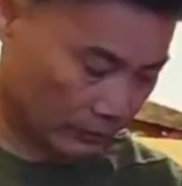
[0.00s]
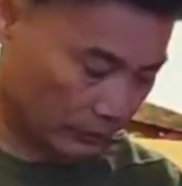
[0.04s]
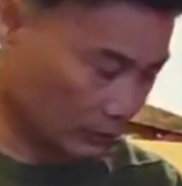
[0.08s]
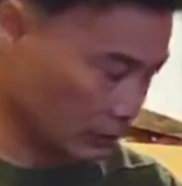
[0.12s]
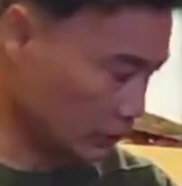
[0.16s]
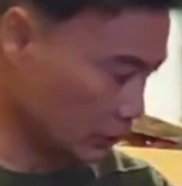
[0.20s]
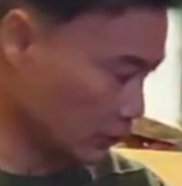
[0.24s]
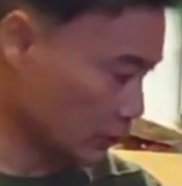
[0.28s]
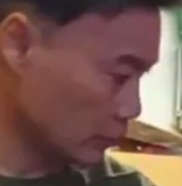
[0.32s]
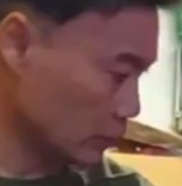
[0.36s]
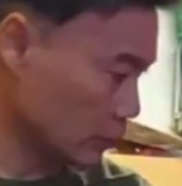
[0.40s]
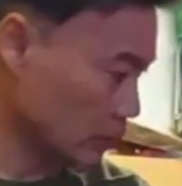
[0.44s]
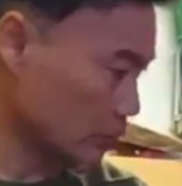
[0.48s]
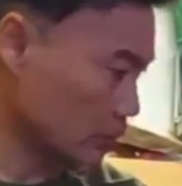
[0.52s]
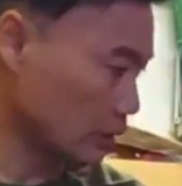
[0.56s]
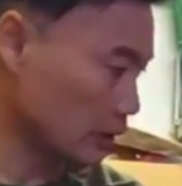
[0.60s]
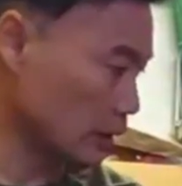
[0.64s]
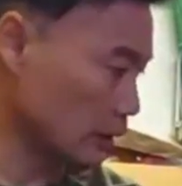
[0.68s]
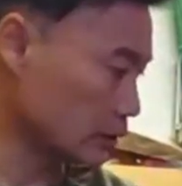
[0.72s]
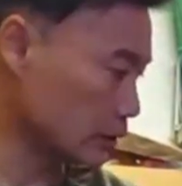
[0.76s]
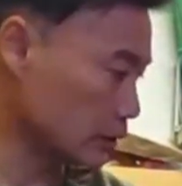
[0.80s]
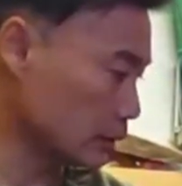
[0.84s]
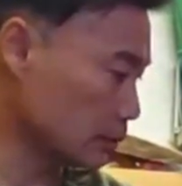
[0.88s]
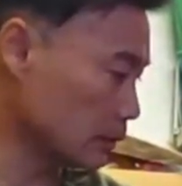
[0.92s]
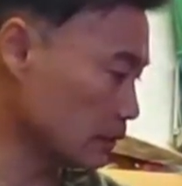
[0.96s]
Just to show you.
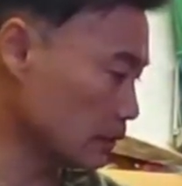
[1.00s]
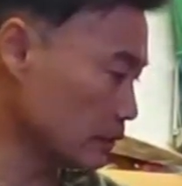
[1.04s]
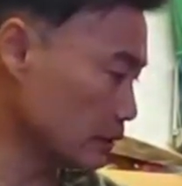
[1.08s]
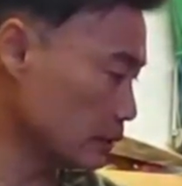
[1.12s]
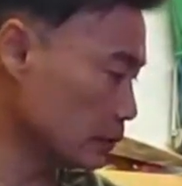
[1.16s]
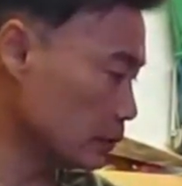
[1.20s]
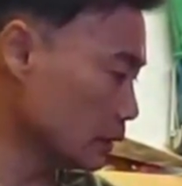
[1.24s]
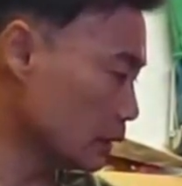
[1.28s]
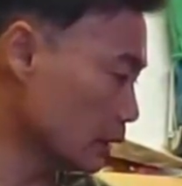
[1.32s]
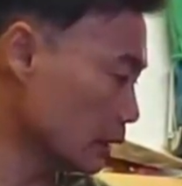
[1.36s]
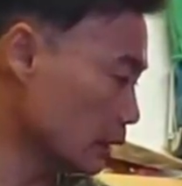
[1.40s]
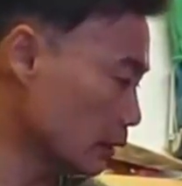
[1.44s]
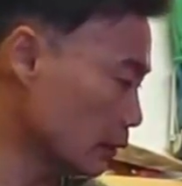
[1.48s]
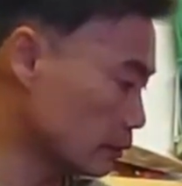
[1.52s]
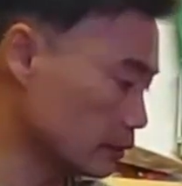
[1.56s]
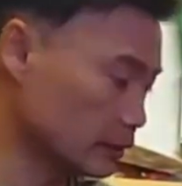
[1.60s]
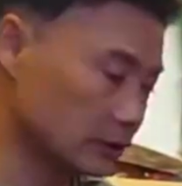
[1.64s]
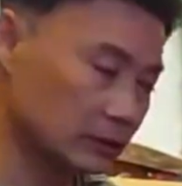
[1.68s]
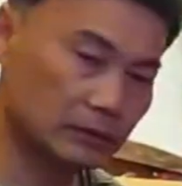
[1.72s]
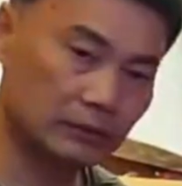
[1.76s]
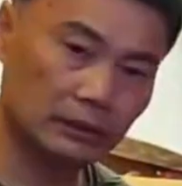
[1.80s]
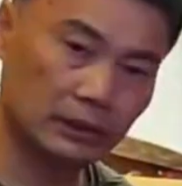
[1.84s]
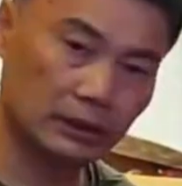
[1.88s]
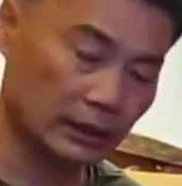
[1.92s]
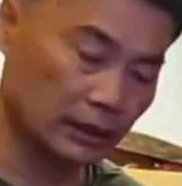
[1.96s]
Now, some of you will have
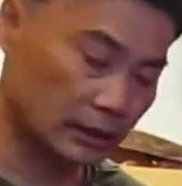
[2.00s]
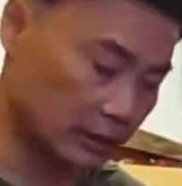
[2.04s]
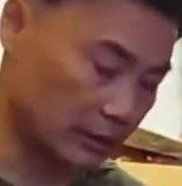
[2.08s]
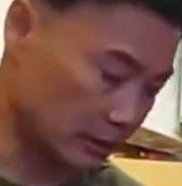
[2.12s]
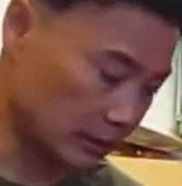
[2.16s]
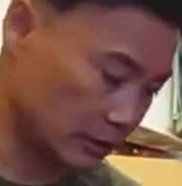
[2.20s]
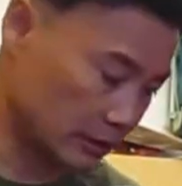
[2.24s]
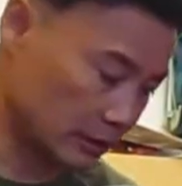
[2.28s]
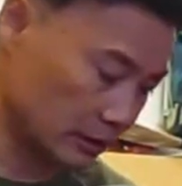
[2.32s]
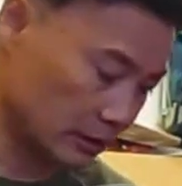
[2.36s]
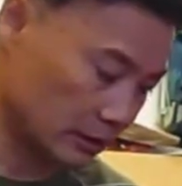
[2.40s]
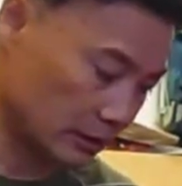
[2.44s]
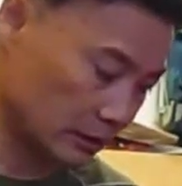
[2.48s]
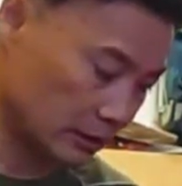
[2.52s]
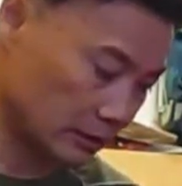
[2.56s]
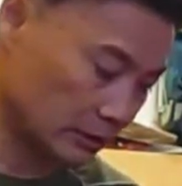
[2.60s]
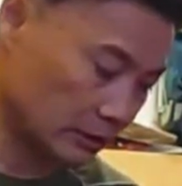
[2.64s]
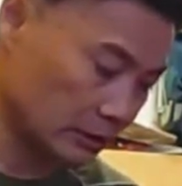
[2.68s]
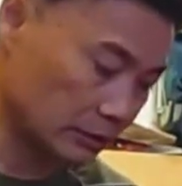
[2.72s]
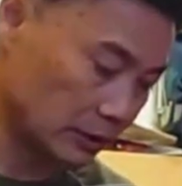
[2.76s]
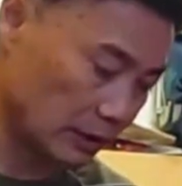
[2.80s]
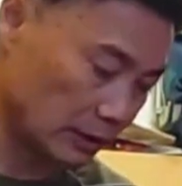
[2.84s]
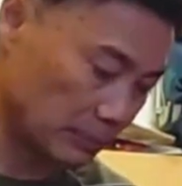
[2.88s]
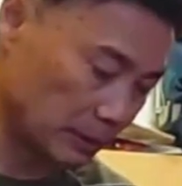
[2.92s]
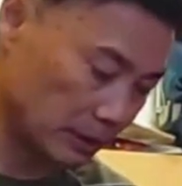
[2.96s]
two letters,
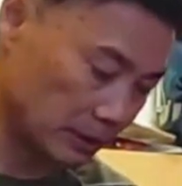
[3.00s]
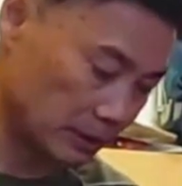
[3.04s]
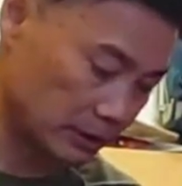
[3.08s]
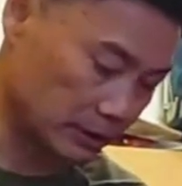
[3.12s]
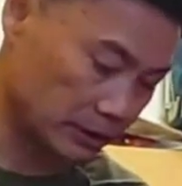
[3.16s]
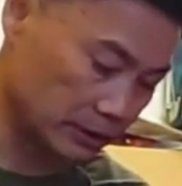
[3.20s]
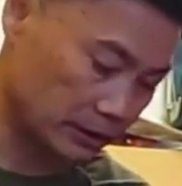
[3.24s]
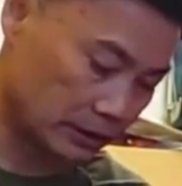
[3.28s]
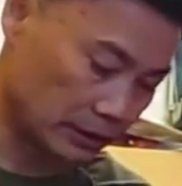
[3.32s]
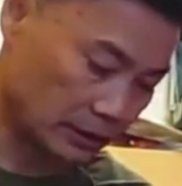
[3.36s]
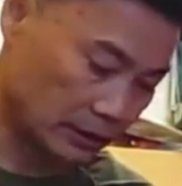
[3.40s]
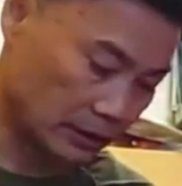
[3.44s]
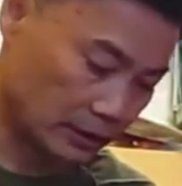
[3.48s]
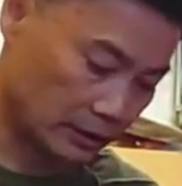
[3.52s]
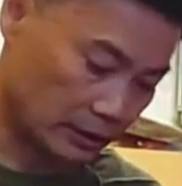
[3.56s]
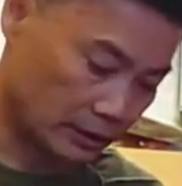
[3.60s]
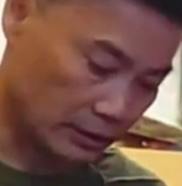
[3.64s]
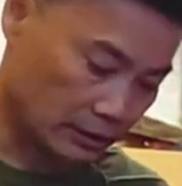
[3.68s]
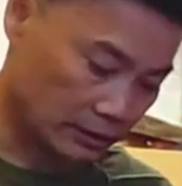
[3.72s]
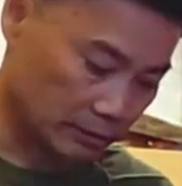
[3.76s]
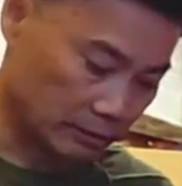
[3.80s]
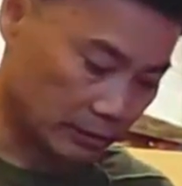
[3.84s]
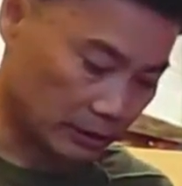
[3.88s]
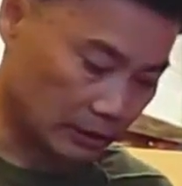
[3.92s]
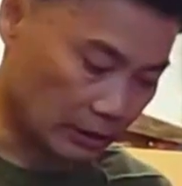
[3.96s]
two numbers,
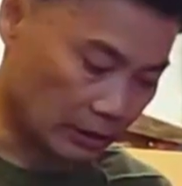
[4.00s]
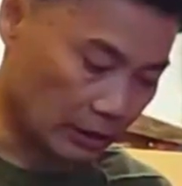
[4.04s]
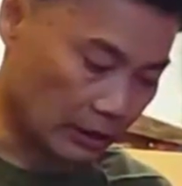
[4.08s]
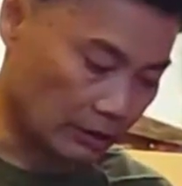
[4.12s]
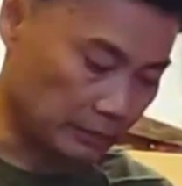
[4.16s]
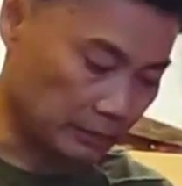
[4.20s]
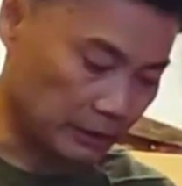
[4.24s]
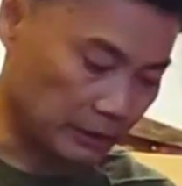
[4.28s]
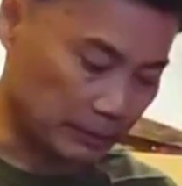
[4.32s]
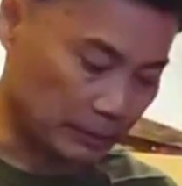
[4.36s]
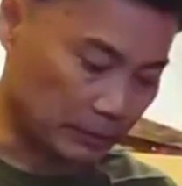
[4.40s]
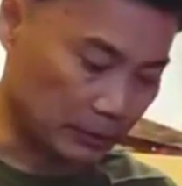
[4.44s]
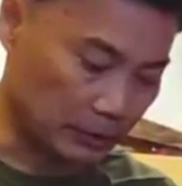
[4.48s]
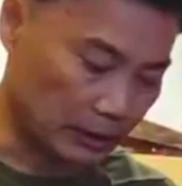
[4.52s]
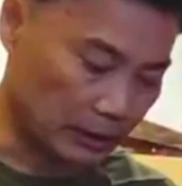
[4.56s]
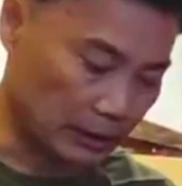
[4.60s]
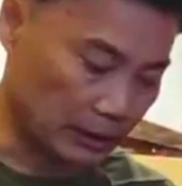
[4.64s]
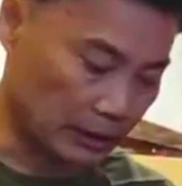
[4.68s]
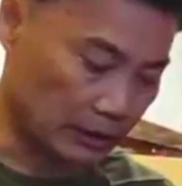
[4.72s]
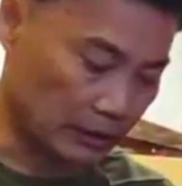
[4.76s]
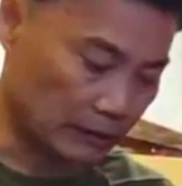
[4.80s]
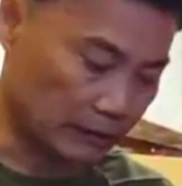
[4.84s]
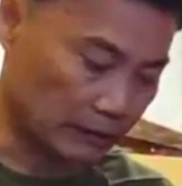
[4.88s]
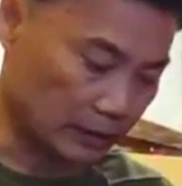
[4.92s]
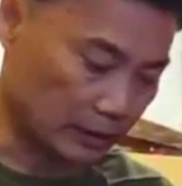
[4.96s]
but a lot of people
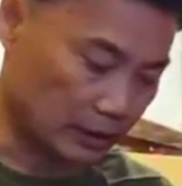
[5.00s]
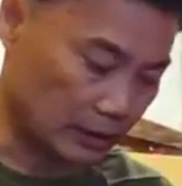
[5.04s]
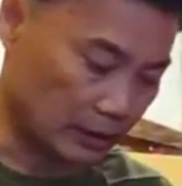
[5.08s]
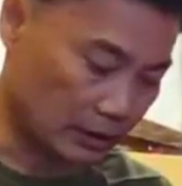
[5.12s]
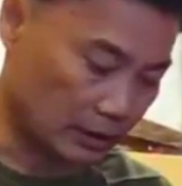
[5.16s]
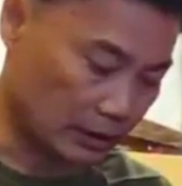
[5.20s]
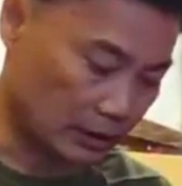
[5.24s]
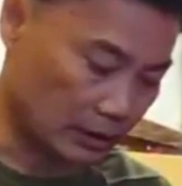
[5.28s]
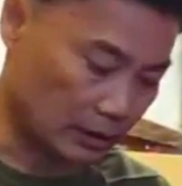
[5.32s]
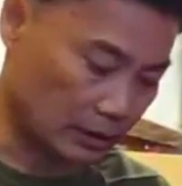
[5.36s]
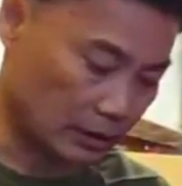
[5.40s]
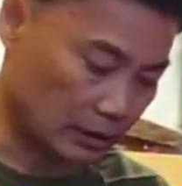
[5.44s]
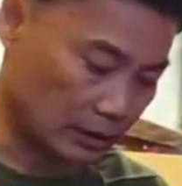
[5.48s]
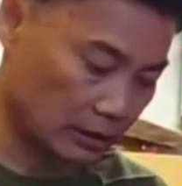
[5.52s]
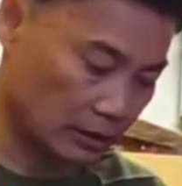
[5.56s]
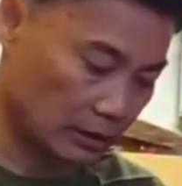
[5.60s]
have uh,